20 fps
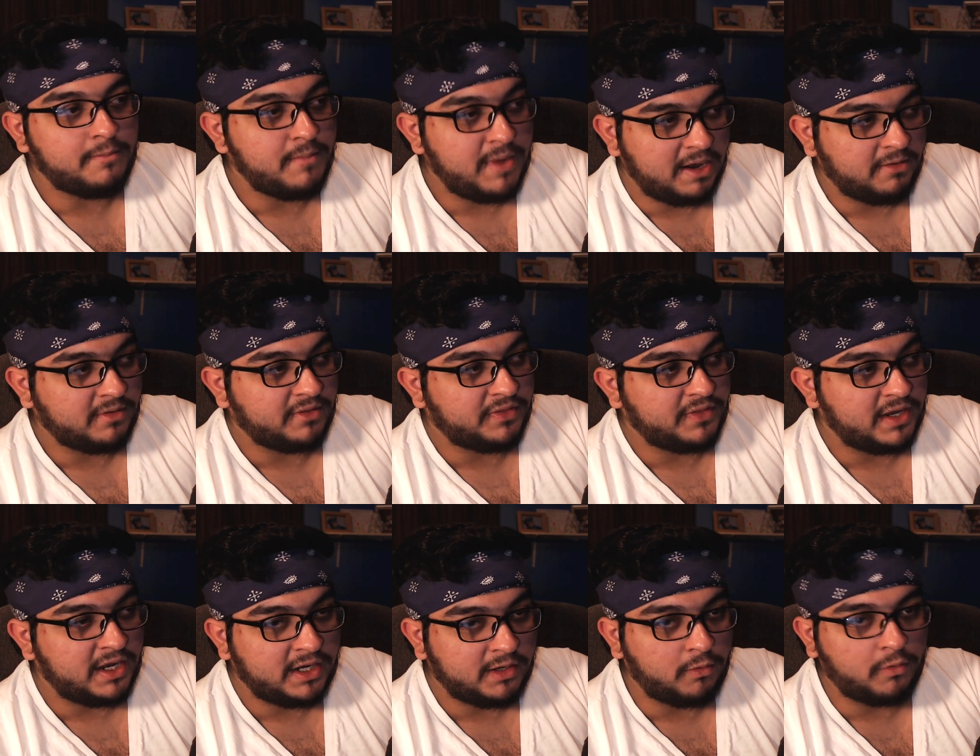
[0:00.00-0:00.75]
a
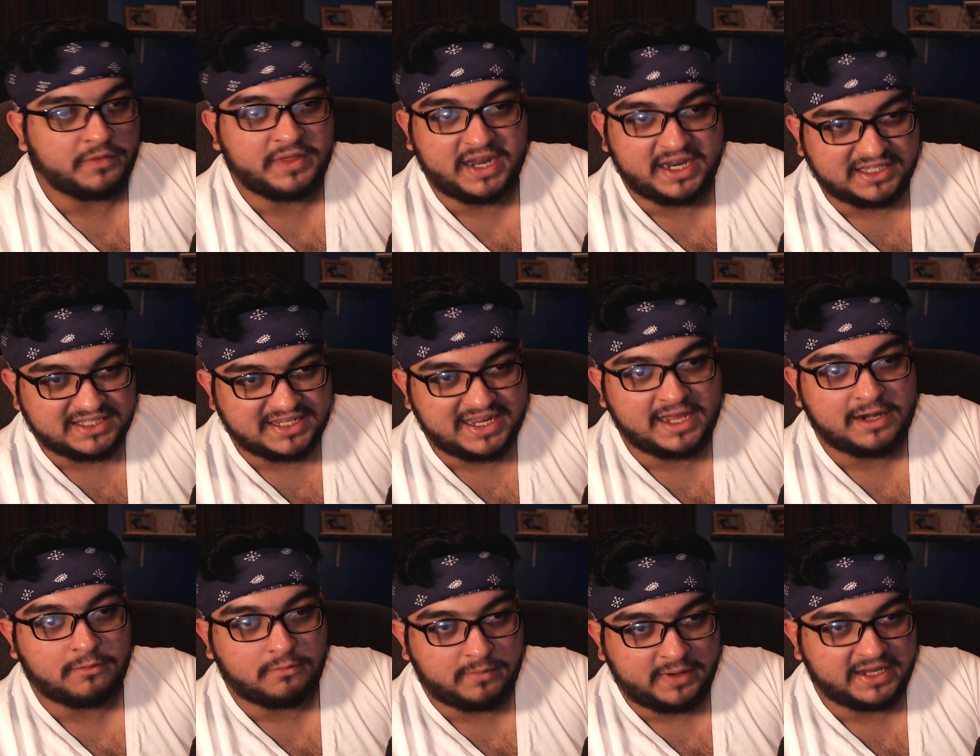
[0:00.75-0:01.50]
marathon or that it's
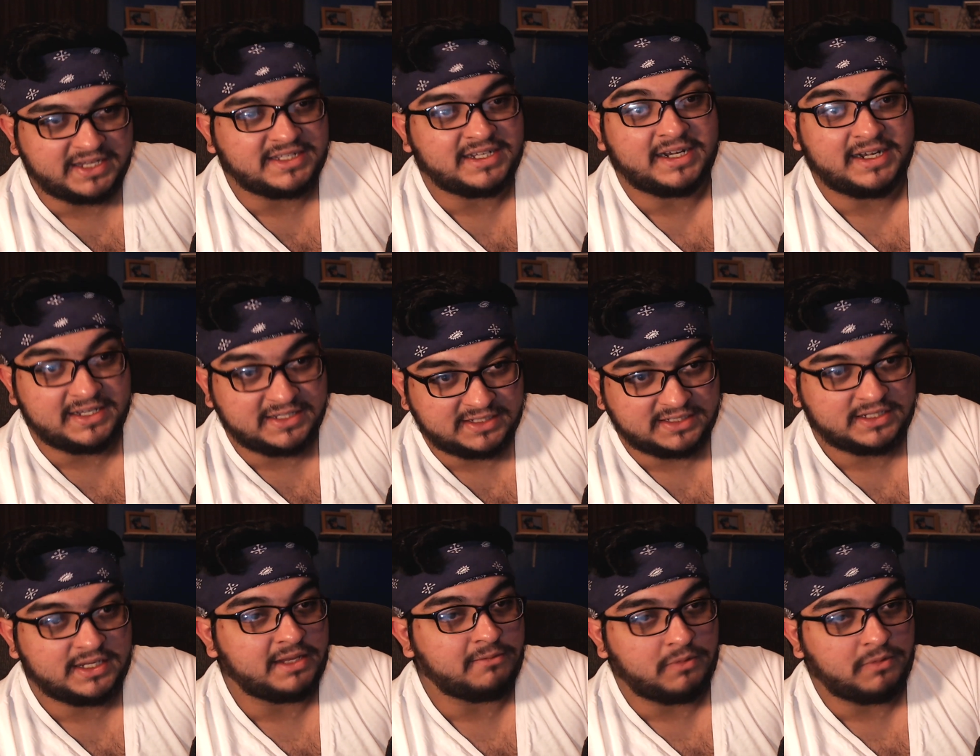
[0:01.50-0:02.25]
not a race and it is.